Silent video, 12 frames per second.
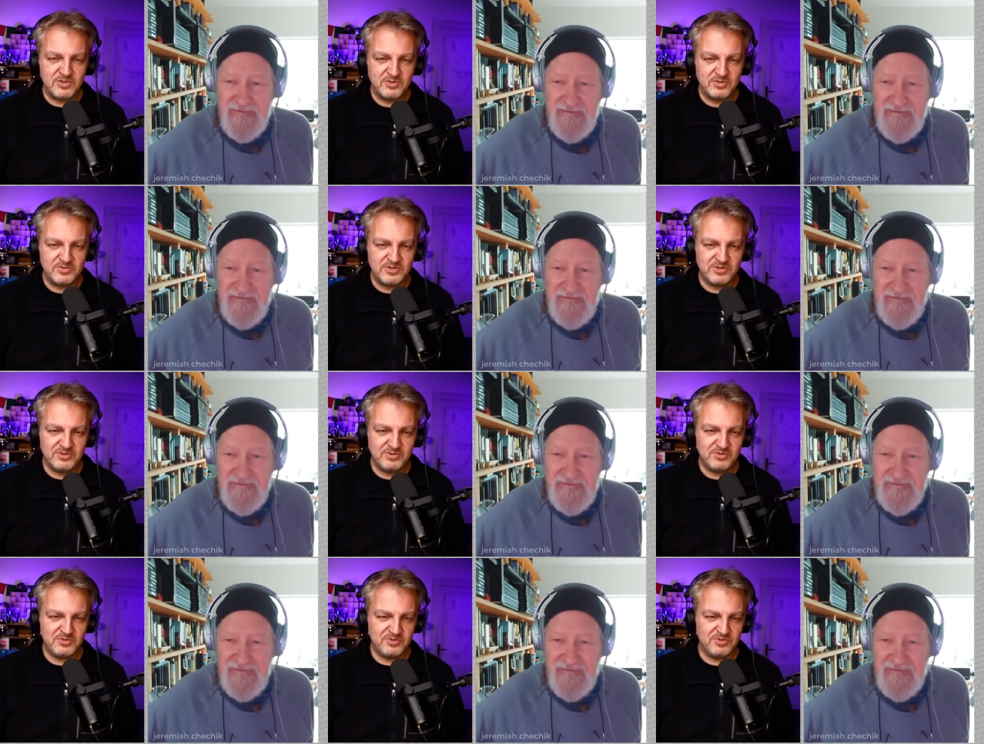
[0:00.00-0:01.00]
Speaker 1: to
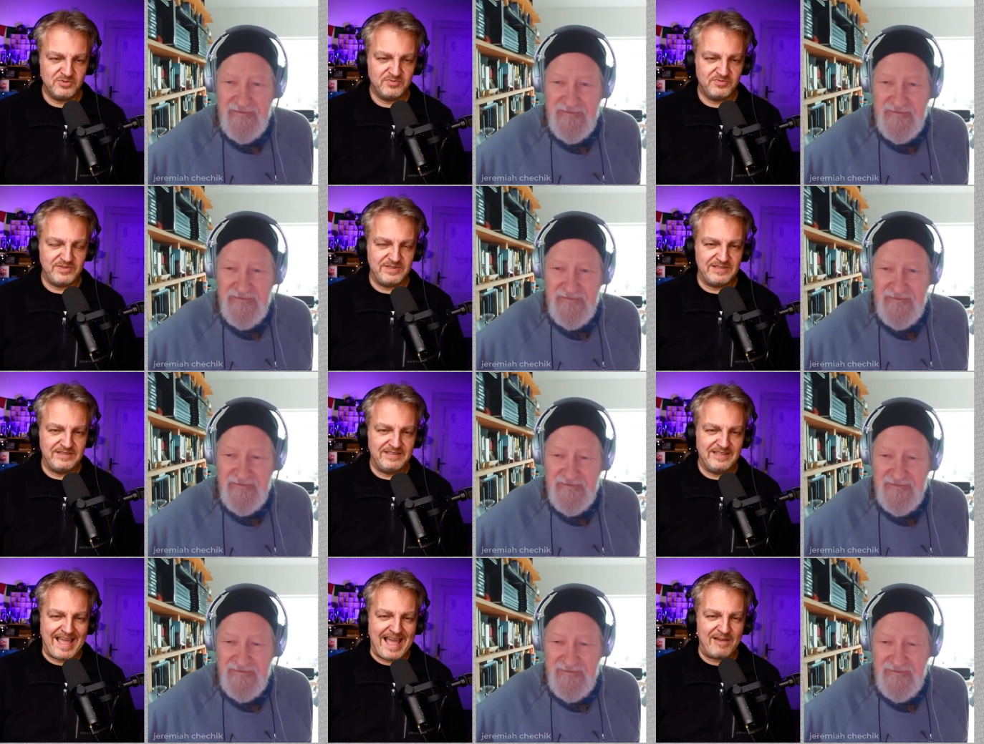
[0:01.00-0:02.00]
to
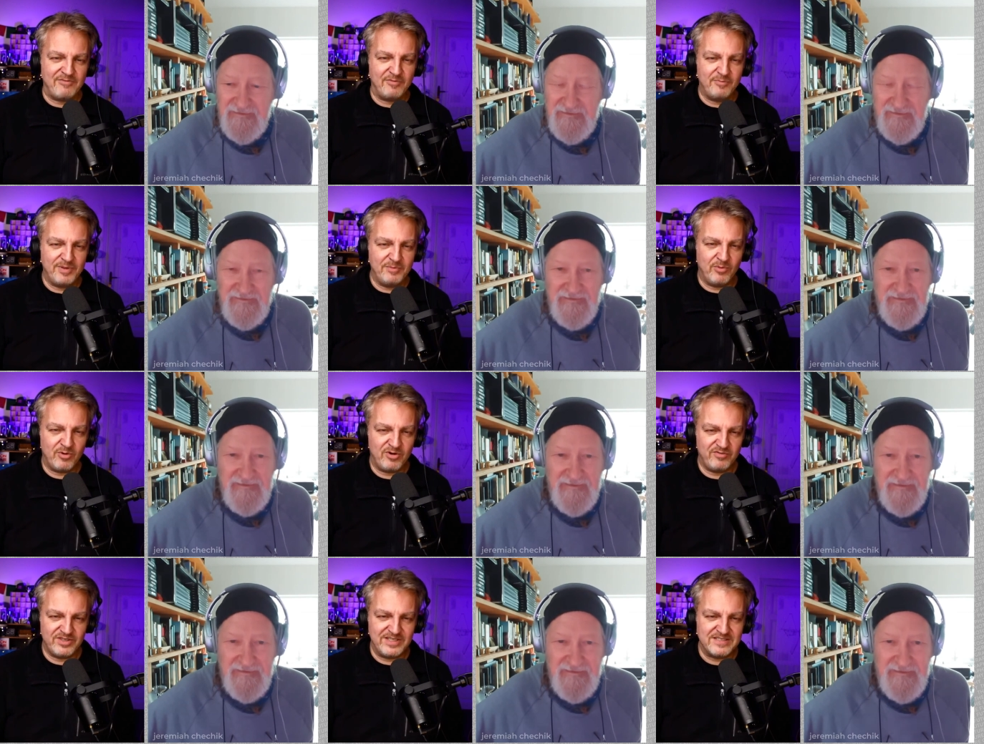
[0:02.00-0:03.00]
have a bit more
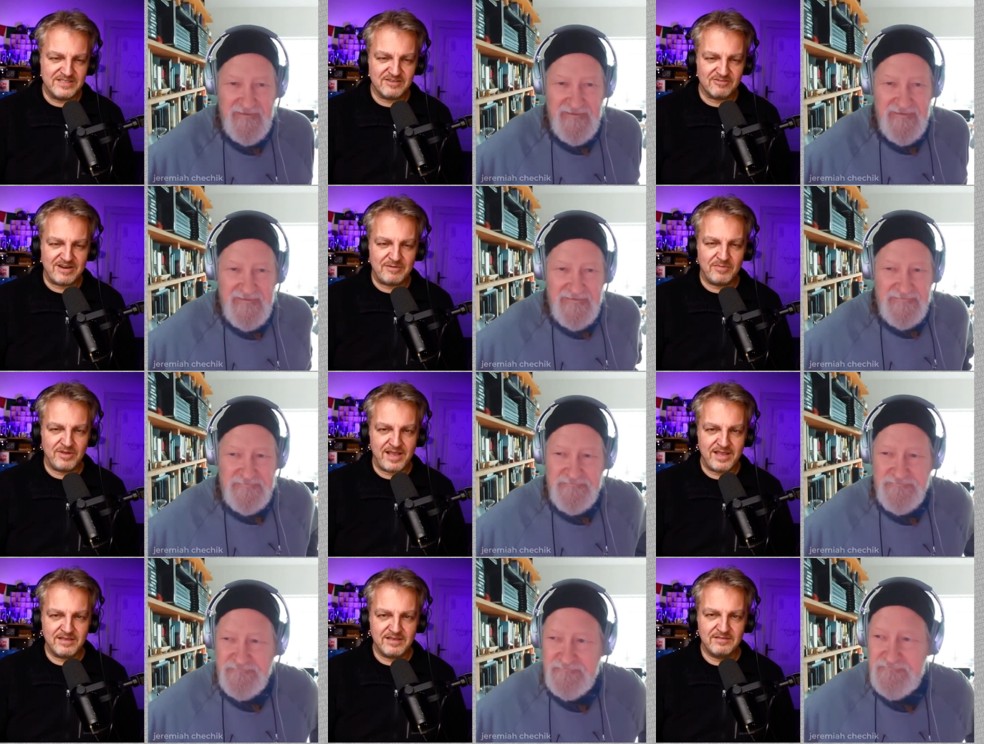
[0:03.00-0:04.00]
of an Instagram
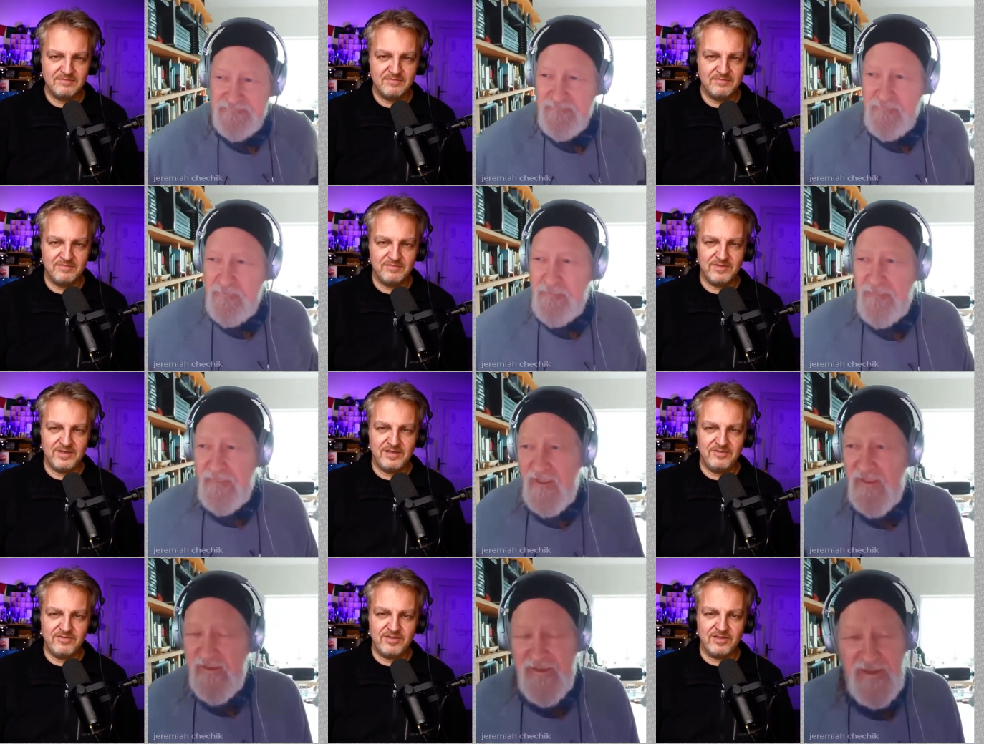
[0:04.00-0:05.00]
like
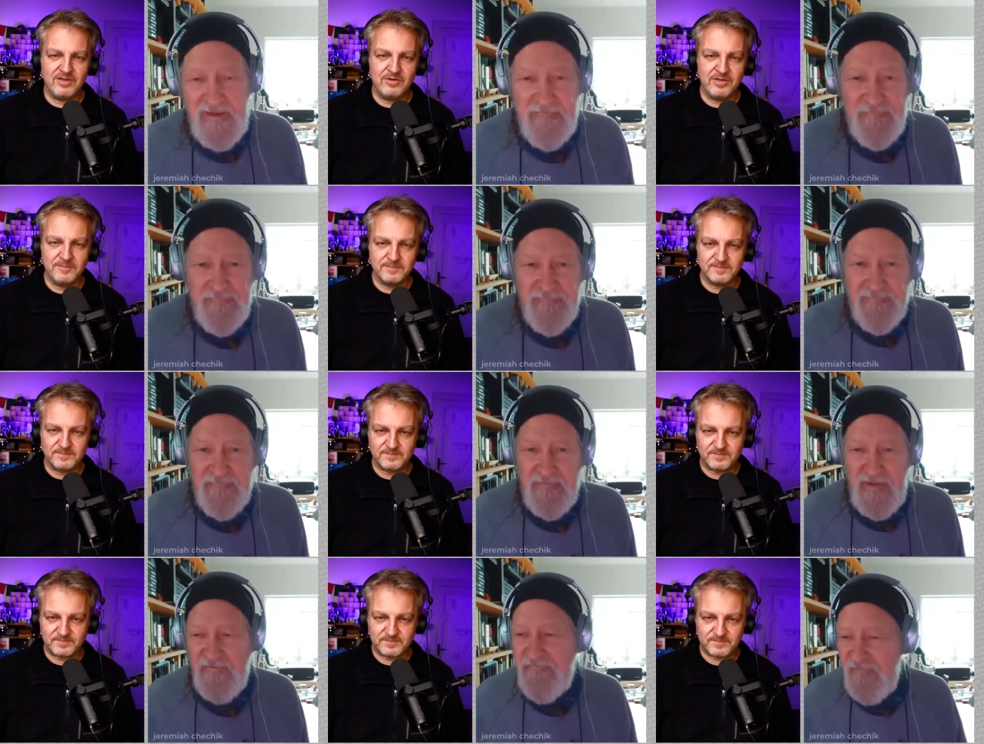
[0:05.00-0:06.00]
uh, thing yeah. going.
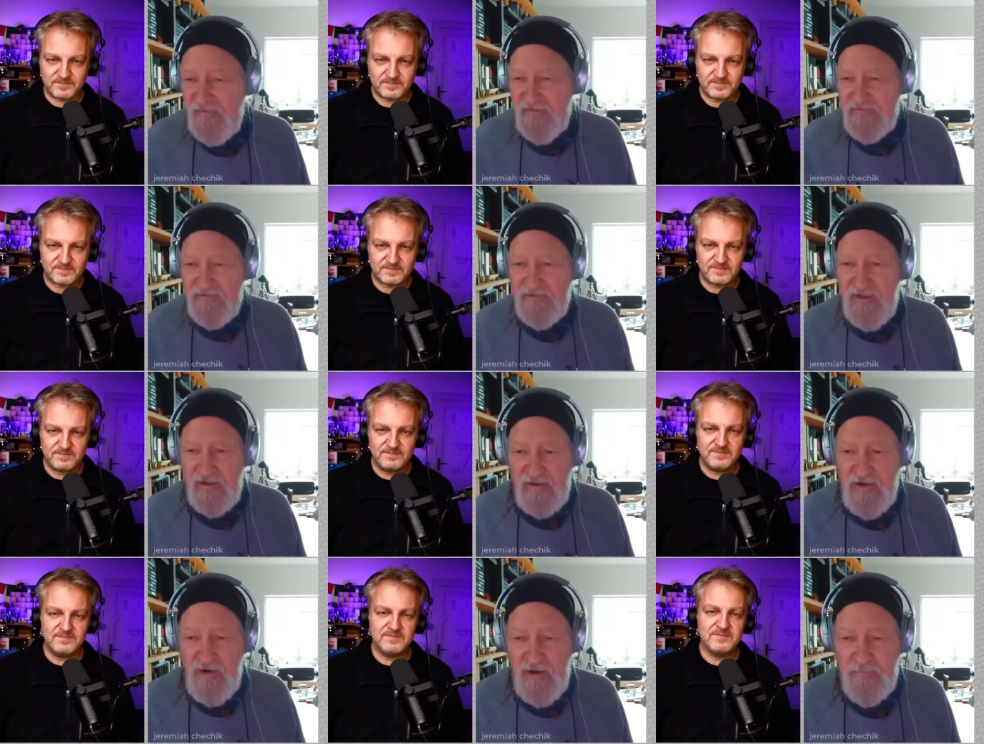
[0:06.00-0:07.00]
Speaker 2: I find it's a lot
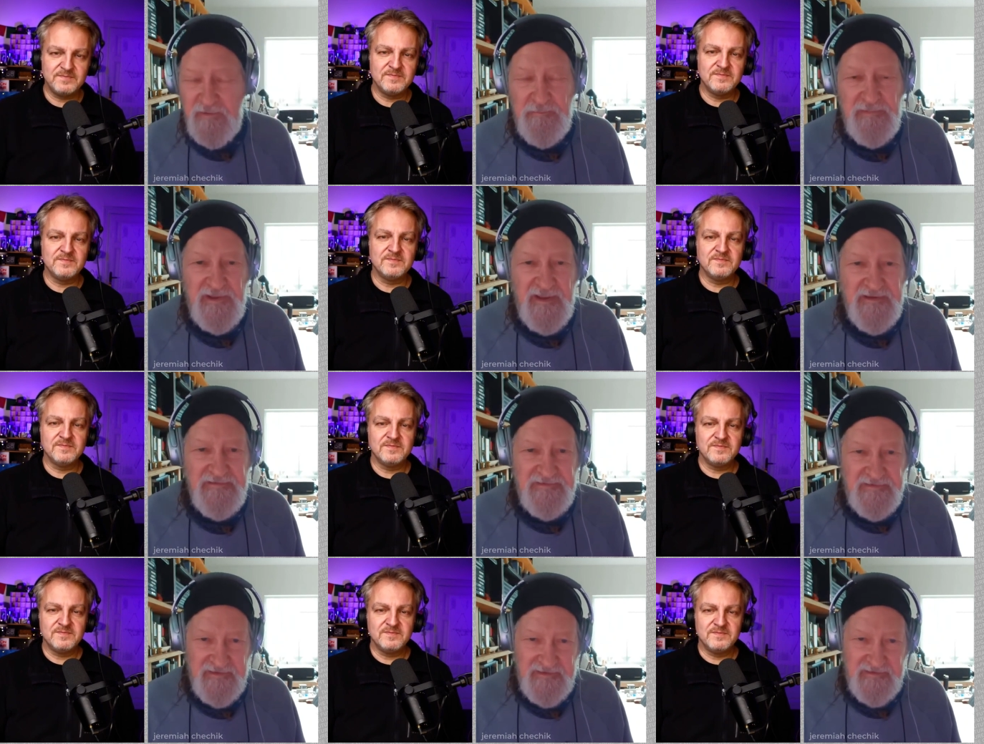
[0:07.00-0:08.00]
calmer place
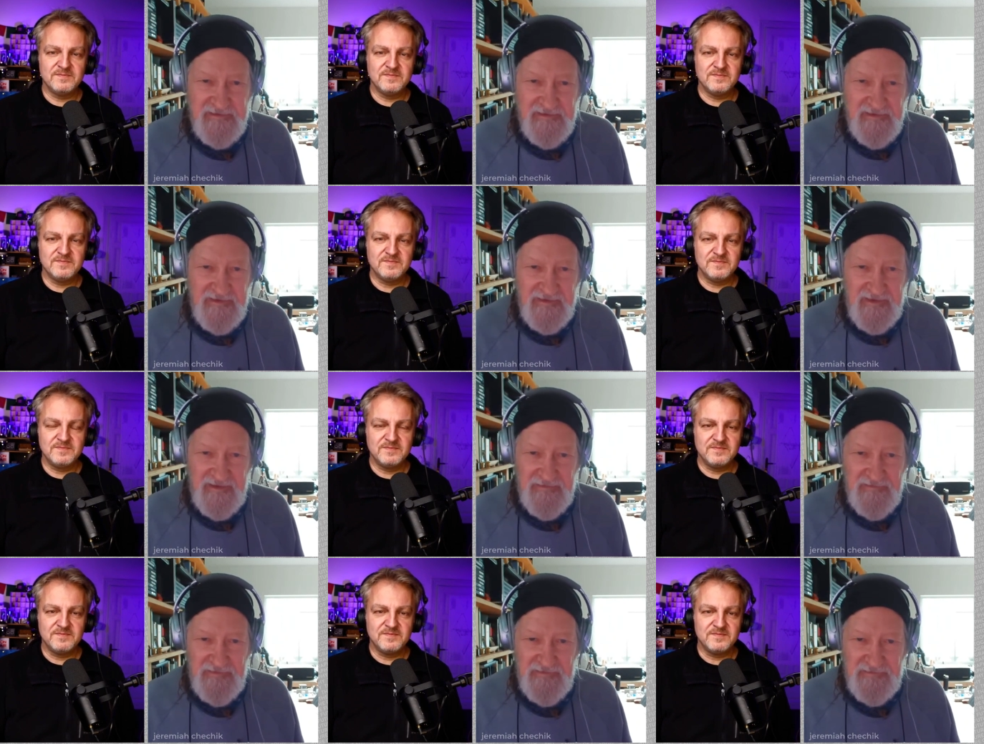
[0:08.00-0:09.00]
than any
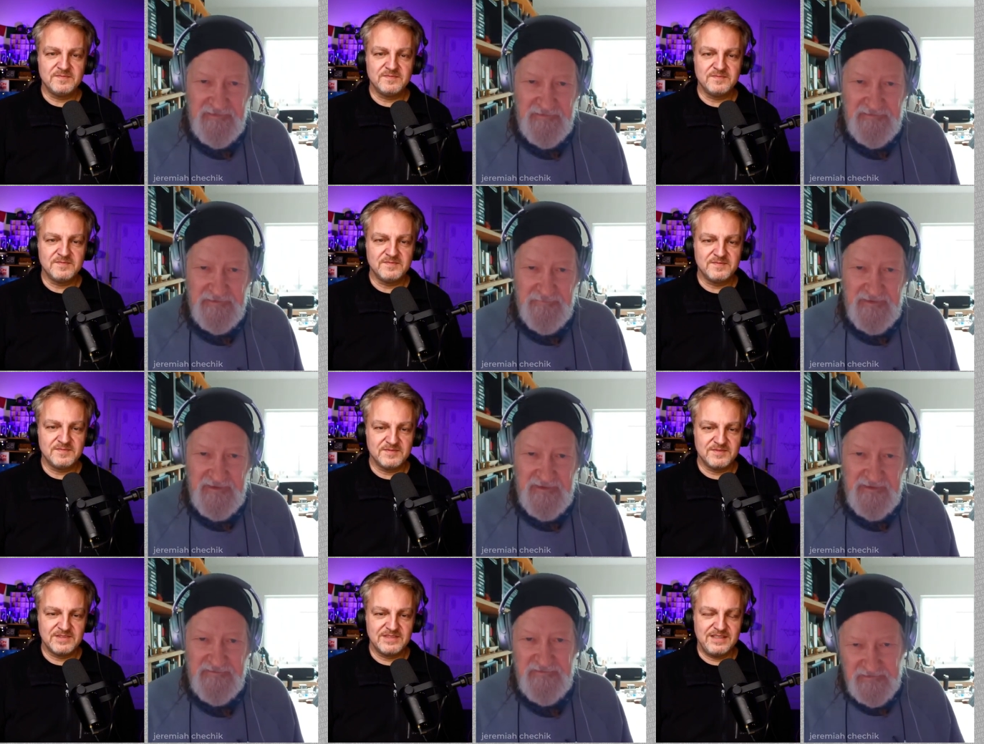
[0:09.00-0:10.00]
other of the social
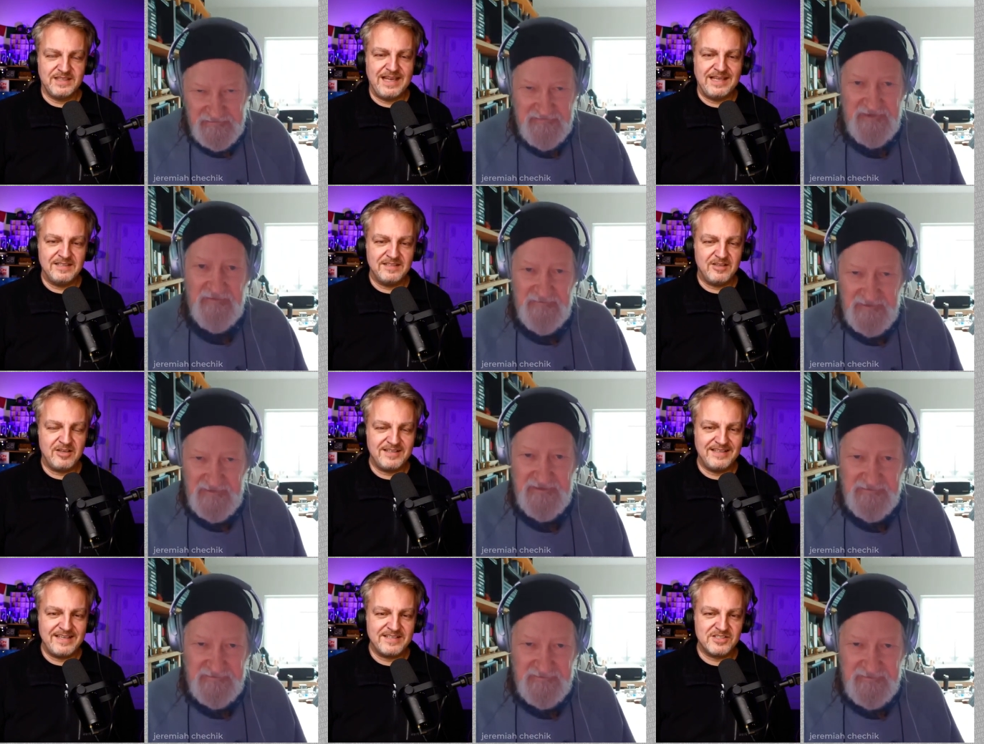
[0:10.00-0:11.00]
Speaker 1: media. Just and a lot
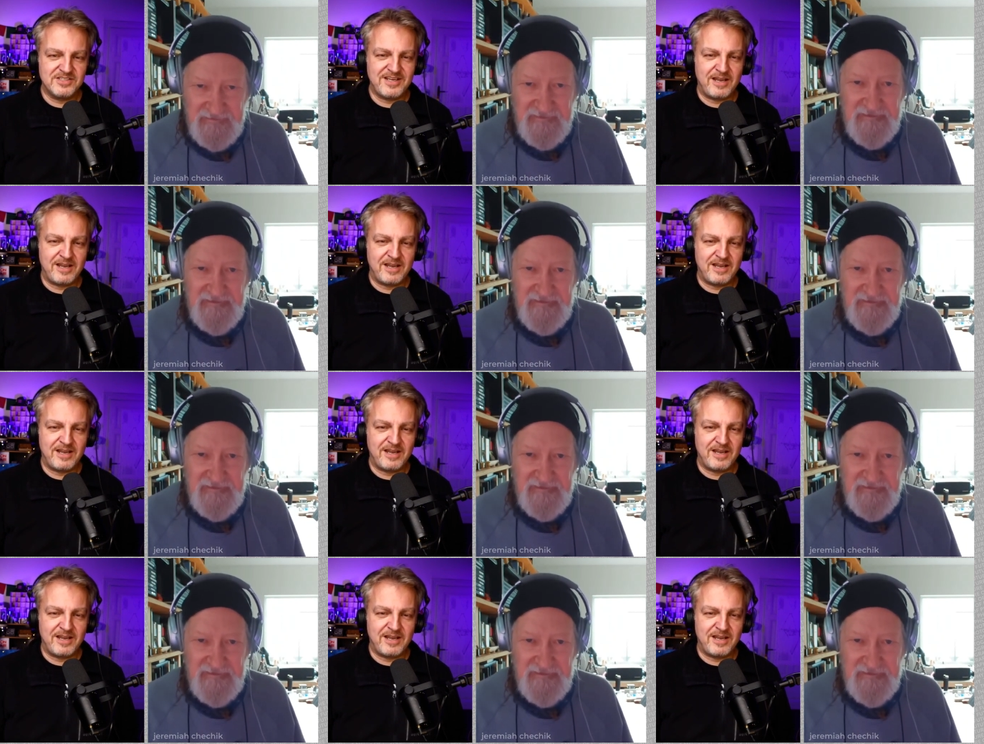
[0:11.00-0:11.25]
less